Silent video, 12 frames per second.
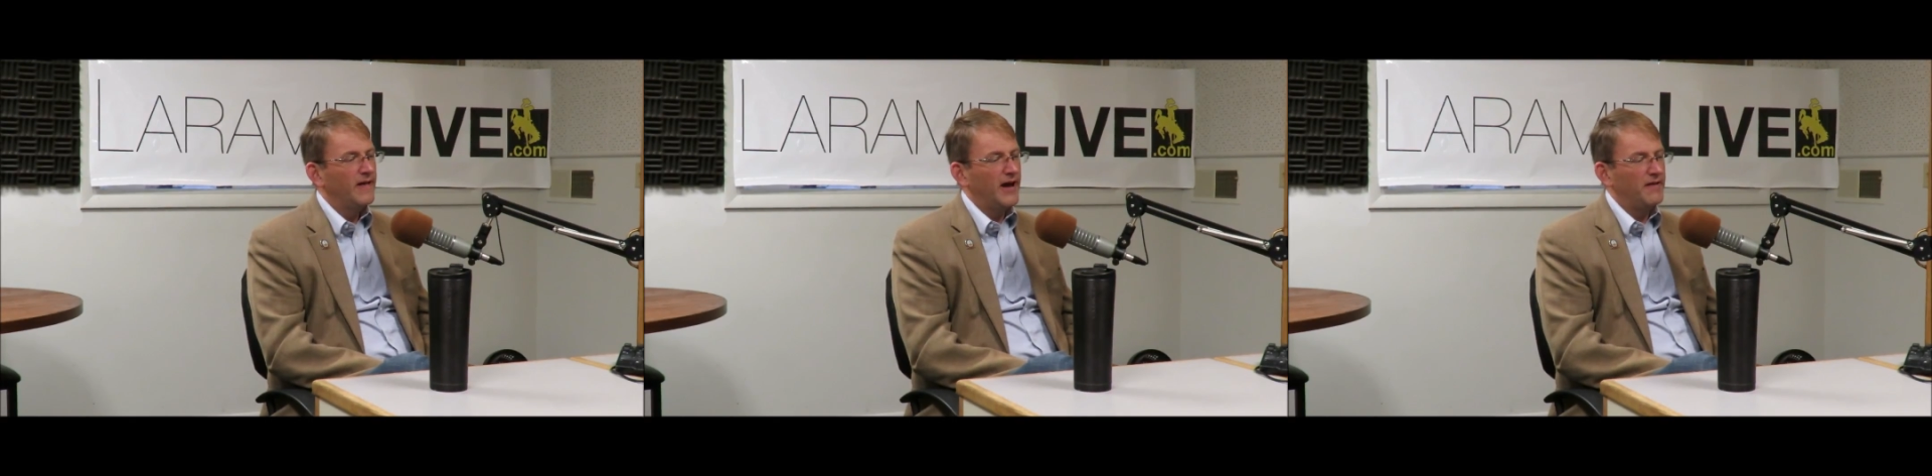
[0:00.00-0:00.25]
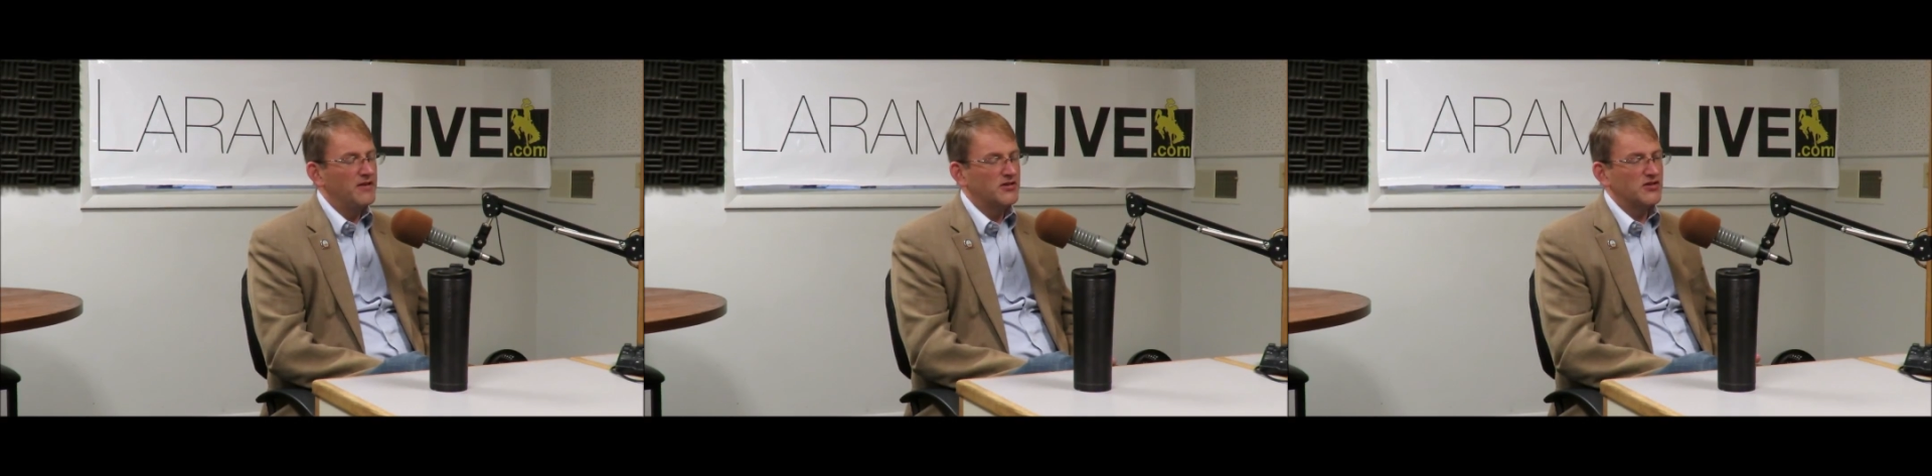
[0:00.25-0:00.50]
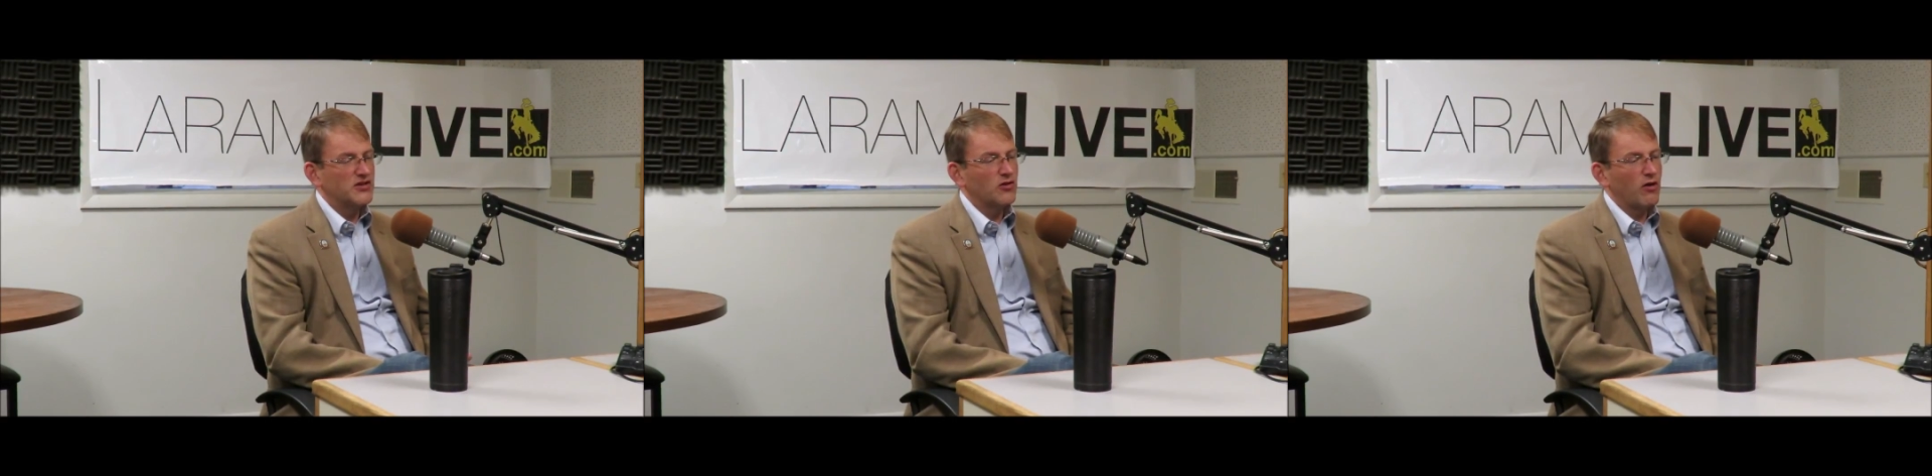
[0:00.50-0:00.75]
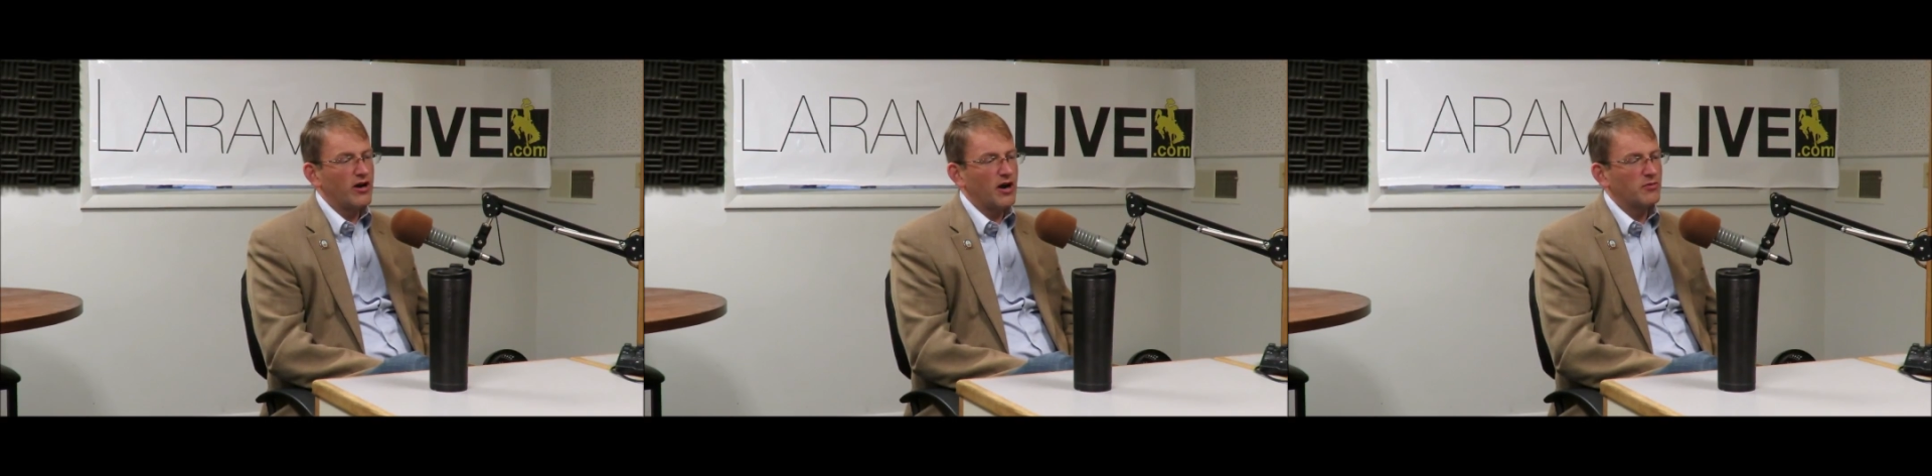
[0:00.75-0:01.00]
and this is a
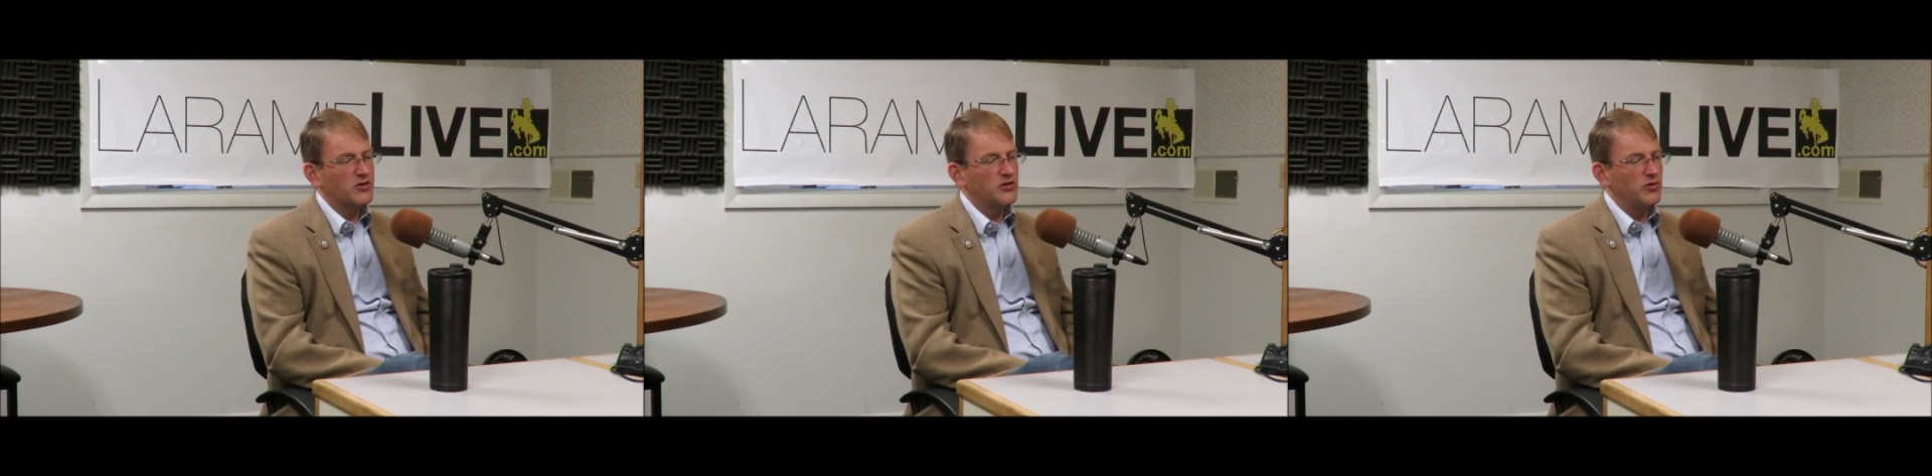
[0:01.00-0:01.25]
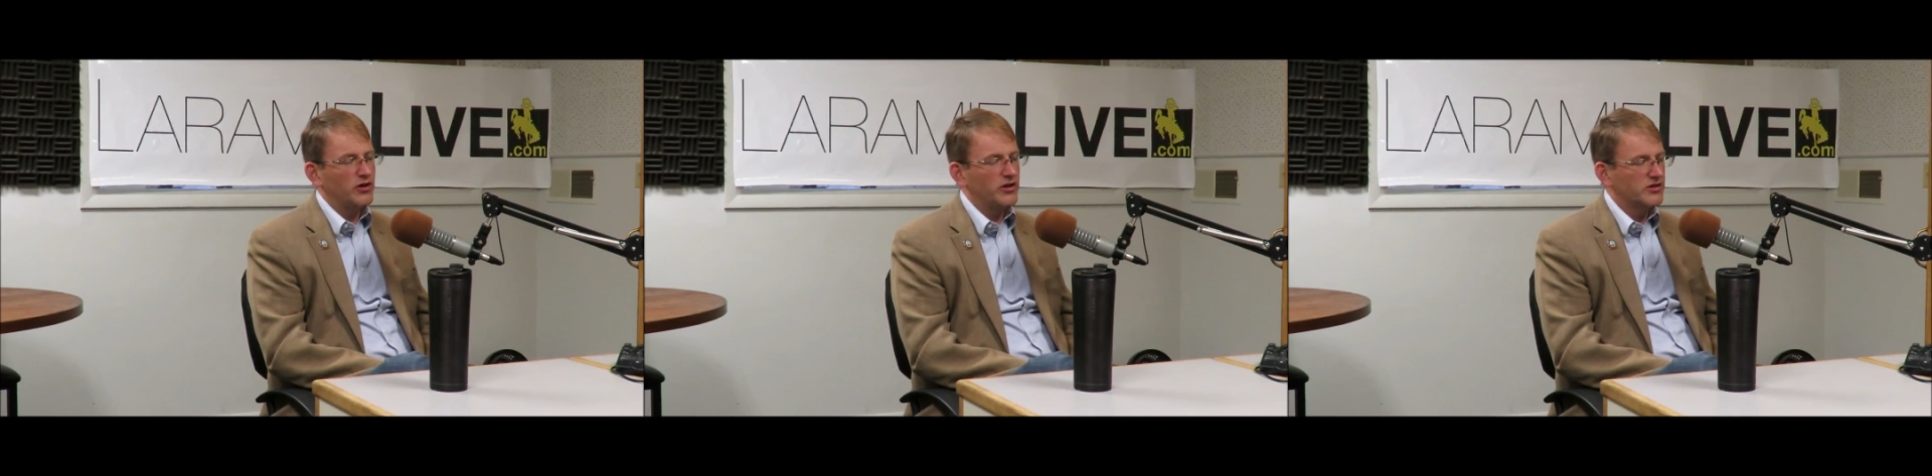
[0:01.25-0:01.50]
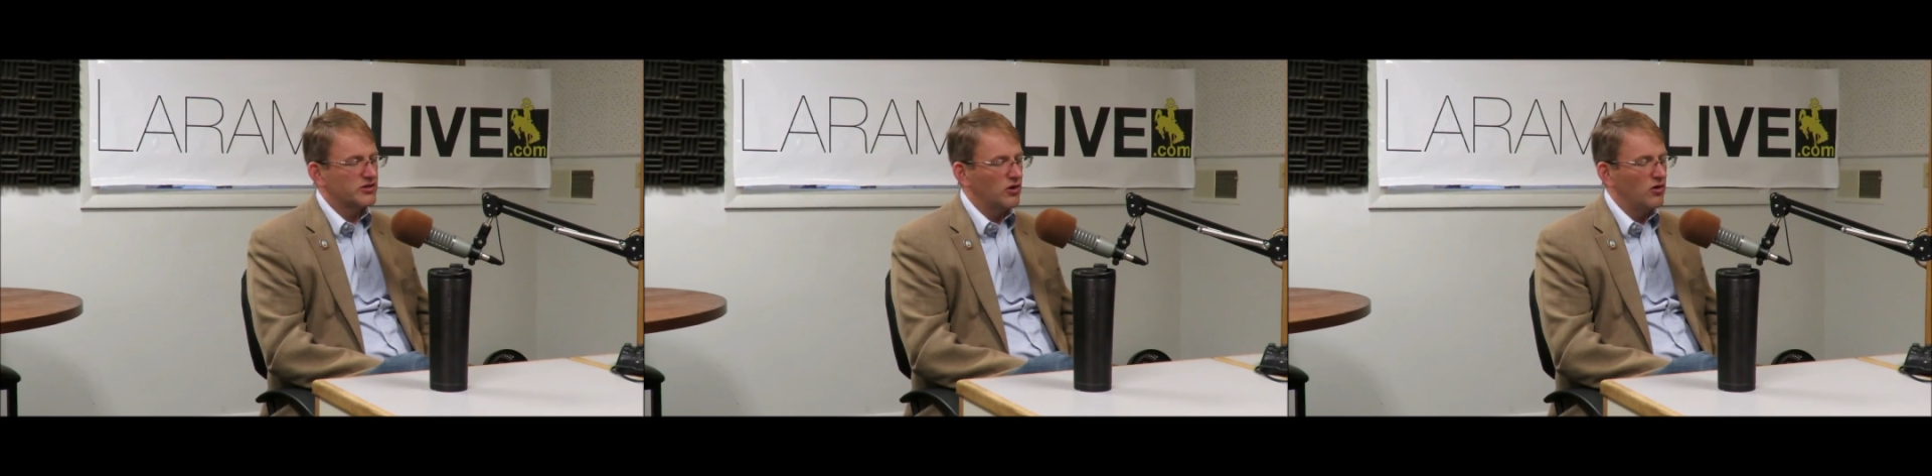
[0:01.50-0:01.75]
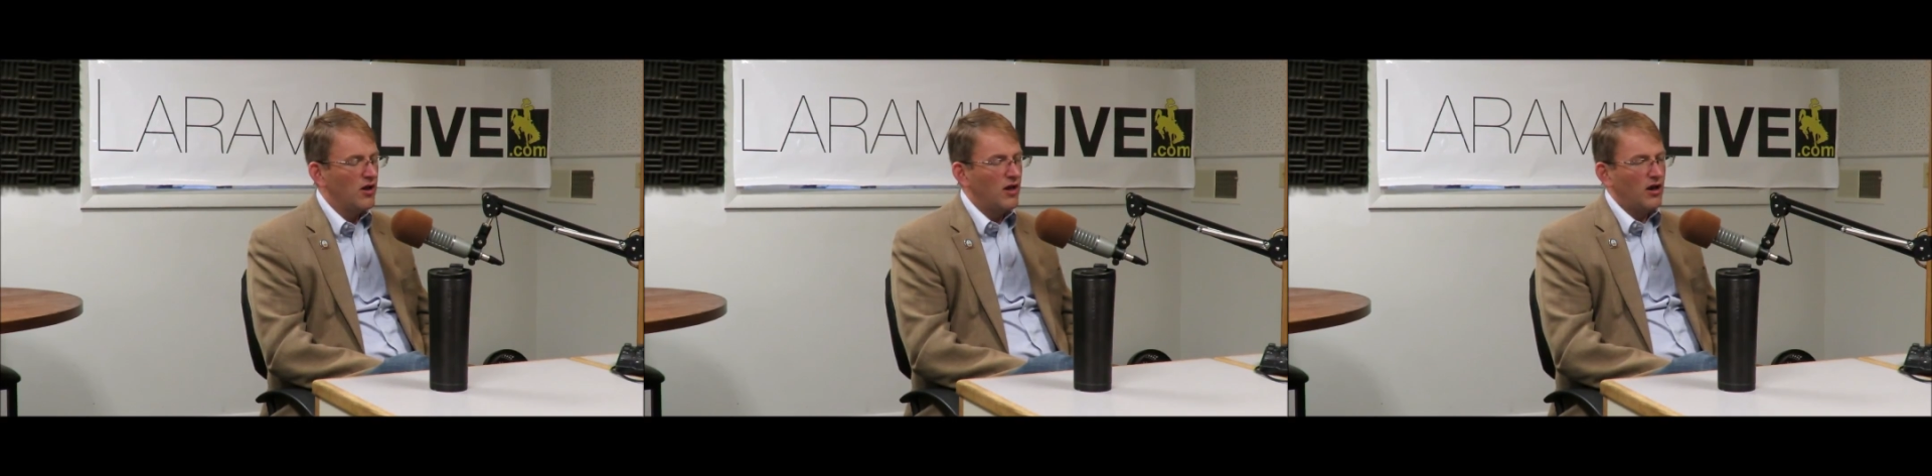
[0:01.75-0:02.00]
great opportunity.
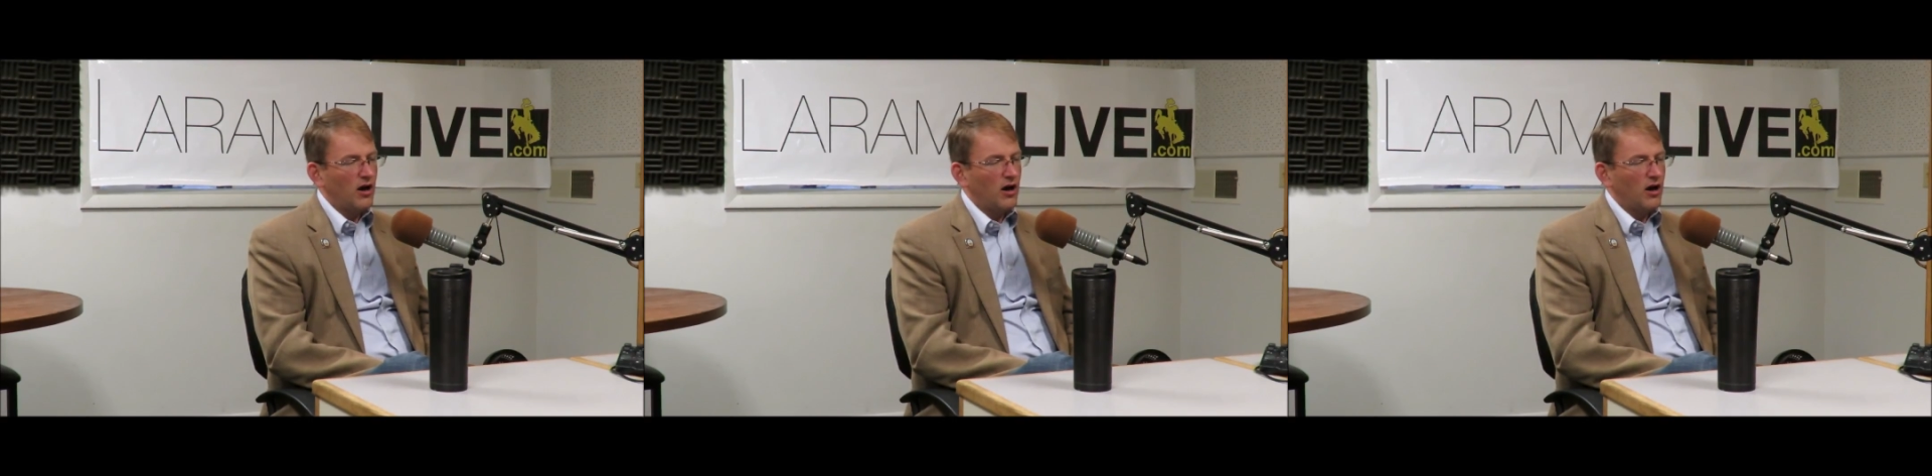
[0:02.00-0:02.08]
So